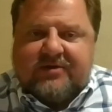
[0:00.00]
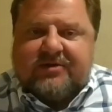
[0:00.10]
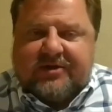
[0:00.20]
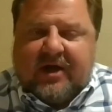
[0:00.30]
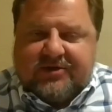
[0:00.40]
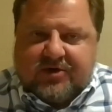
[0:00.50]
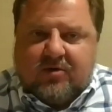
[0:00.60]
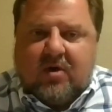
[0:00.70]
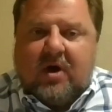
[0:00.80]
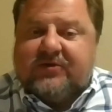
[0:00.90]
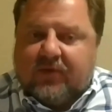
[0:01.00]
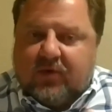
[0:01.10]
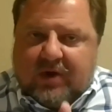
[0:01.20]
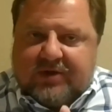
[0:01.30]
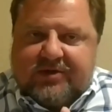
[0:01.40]
as an attached garage for a
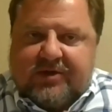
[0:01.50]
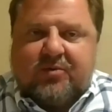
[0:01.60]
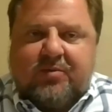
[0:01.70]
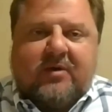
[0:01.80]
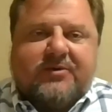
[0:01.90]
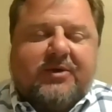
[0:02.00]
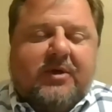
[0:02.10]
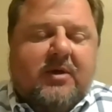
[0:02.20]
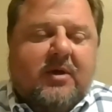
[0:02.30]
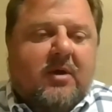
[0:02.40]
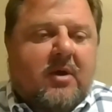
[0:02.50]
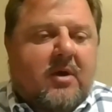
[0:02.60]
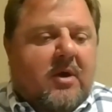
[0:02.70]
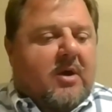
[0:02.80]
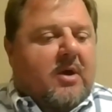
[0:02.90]
residential policy,
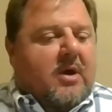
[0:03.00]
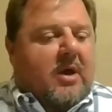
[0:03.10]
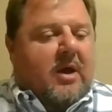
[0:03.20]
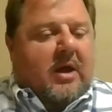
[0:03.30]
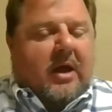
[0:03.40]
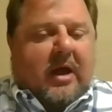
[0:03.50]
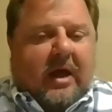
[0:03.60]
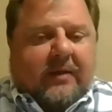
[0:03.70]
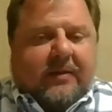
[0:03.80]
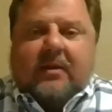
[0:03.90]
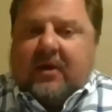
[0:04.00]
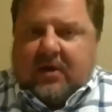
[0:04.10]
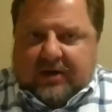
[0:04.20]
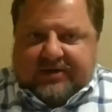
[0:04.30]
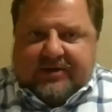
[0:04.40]
and the
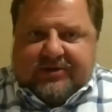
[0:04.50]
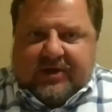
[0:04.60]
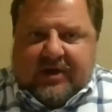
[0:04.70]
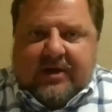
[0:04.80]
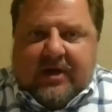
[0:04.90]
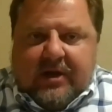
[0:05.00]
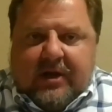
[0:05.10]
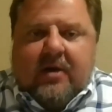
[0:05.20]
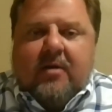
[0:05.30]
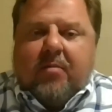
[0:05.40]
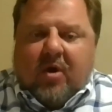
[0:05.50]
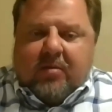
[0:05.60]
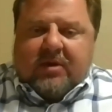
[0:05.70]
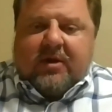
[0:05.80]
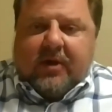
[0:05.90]
contents and any
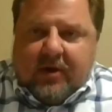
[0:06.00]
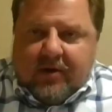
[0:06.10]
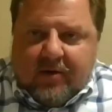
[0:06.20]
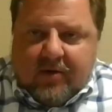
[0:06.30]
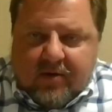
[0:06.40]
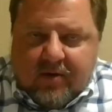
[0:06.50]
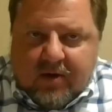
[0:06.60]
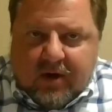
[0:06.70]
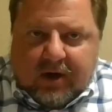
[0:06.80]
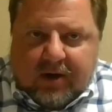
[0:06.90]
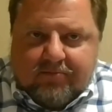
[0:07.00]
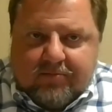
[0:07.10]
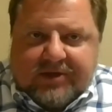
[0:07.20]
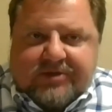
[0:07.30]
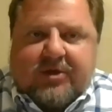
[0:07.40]
permanently
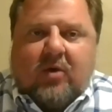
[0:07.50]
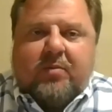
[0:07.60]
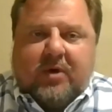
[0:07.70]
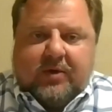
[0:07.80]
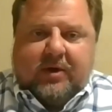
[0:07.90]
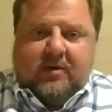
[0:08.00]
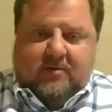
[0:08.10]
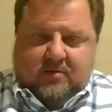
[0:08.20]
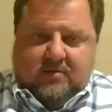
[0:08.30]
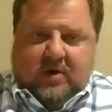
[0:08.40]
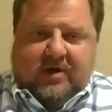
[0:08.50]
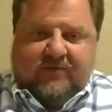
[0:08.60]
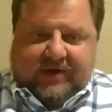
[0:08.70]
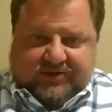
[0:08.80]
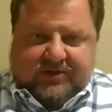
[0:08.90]
installed building at a
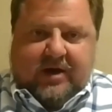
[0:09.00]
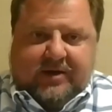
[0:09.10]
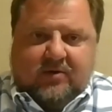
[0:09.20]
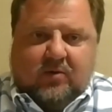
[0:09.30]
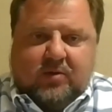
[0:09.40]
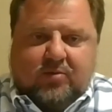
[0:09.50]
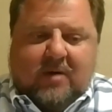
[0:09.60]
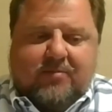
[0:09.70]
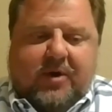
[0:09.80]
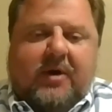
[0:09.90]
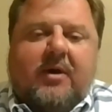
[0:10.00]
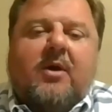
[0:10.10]
fixed site on the property.